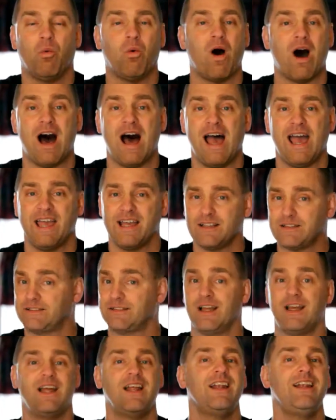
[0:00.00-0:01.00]
Why?
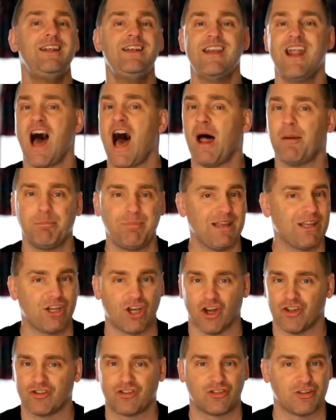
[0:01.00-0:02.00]
Not
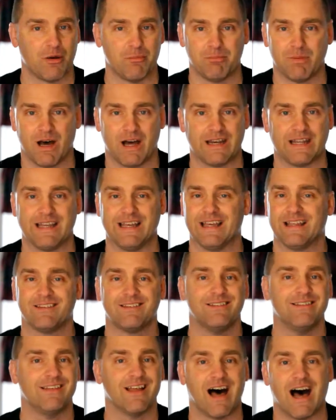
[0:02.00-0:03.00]
because somebody is